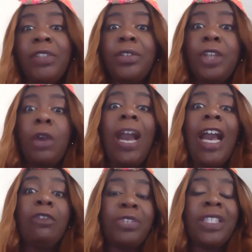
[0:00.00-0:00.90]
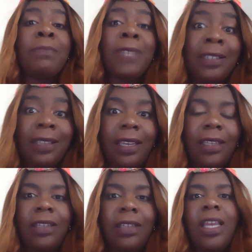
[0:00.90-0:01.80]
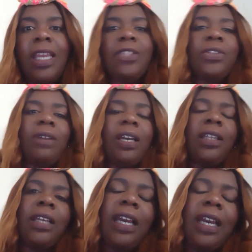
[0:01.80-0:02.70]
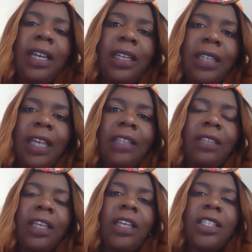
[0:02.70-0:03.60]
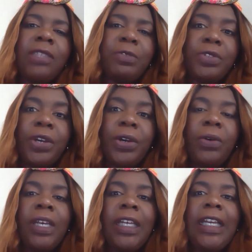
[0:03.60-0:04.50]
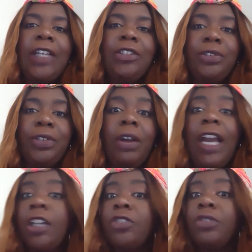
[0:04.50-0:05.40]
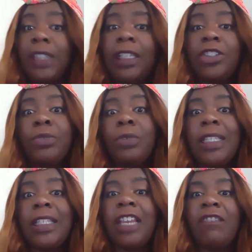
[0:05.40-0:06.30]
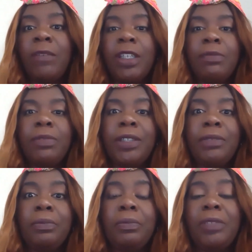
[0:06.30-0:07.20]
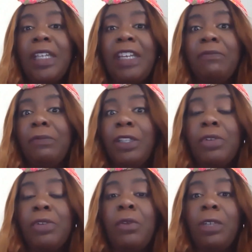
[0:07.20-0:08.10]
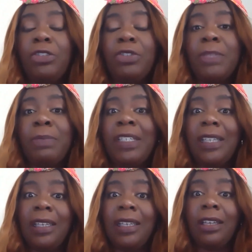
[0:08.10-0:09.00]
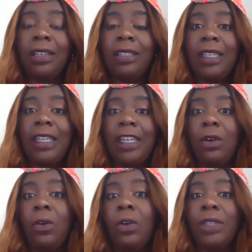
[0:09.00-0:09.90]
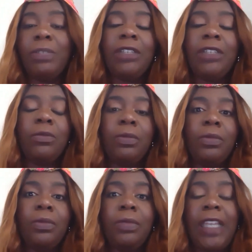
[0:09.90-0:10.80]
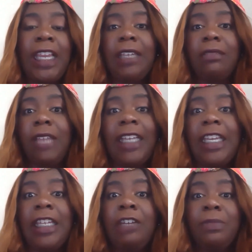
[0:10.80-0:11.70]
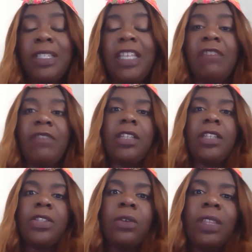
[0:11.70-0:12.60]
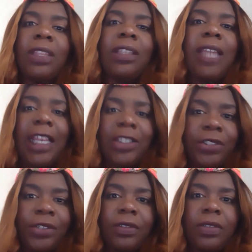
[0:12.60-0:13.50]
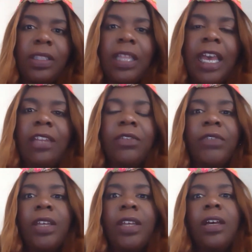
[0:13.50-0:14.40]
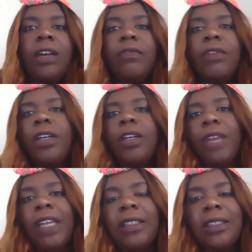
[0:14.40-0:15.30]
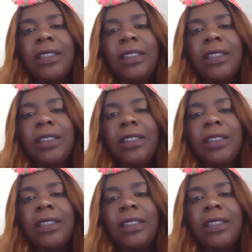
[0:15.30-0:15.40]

know how you're spending it. And so I let customers know, I understand that you want to save money, but if we don't know what you're spending it on, I can't help you save it. And so within Azure, there's a lot of great